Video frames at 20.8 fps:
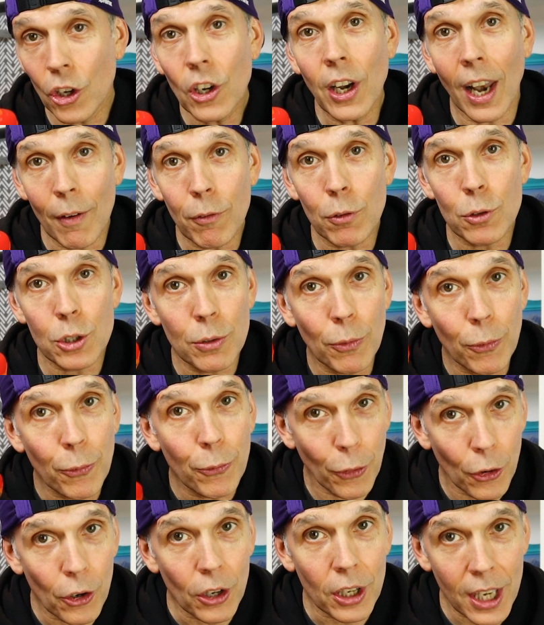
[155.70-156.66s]
good levels of
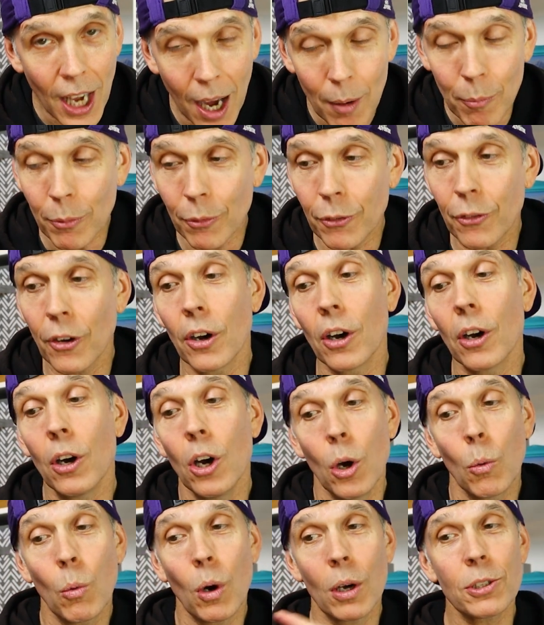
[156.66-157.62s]
foot comfort
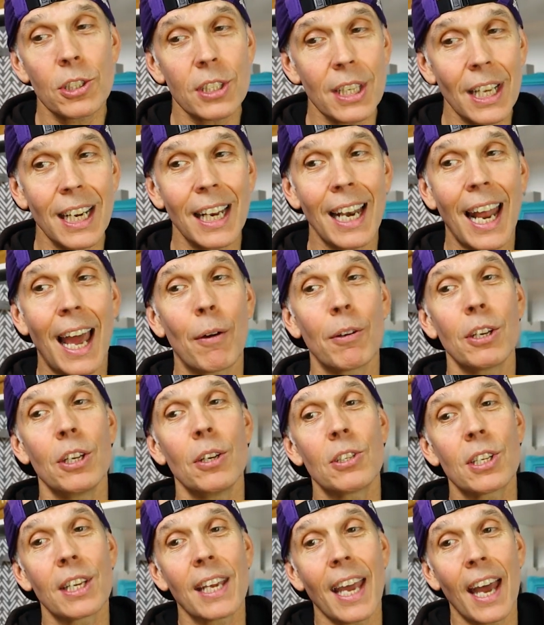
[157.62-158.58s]
while still allowing
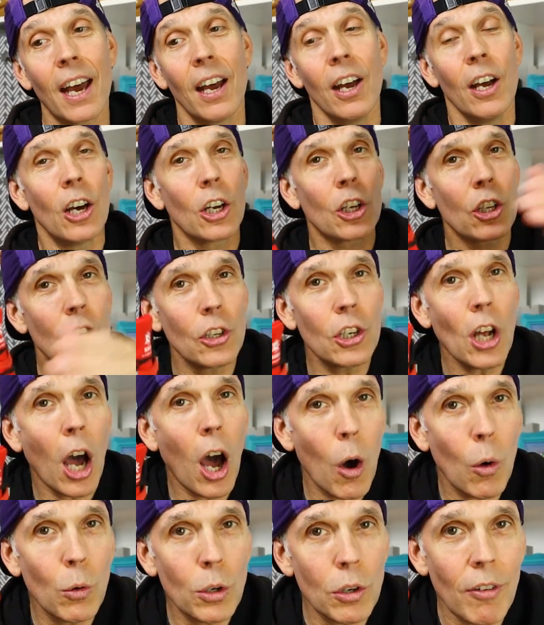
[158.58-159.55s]
you to get a good
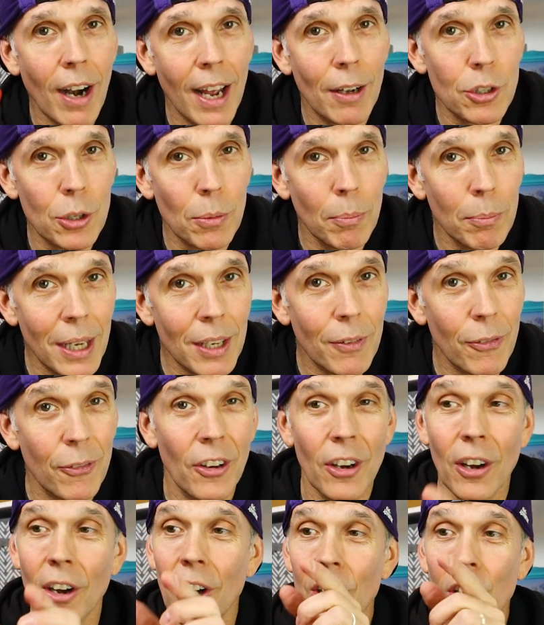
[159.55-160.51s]
hold around your
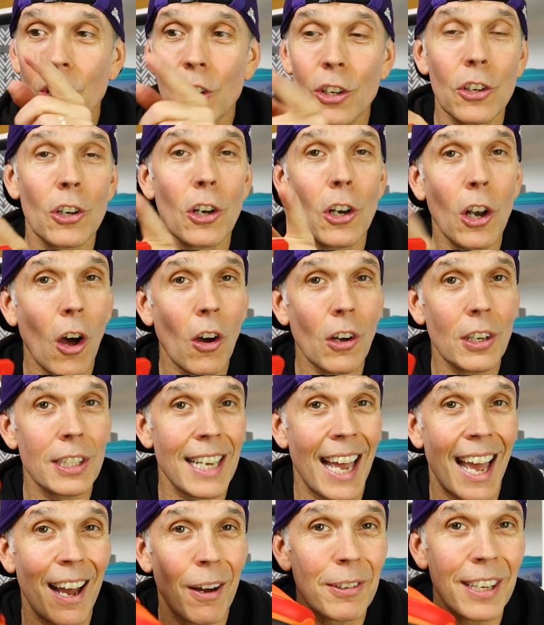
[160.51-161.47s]
midfoot and a good
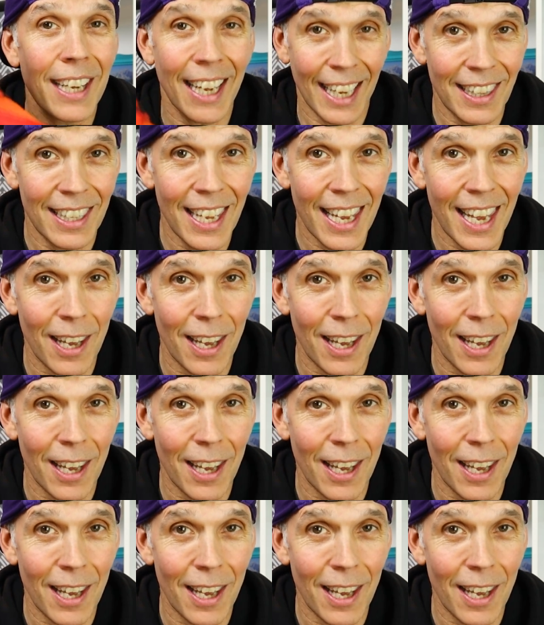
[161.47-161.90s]
lockdown in the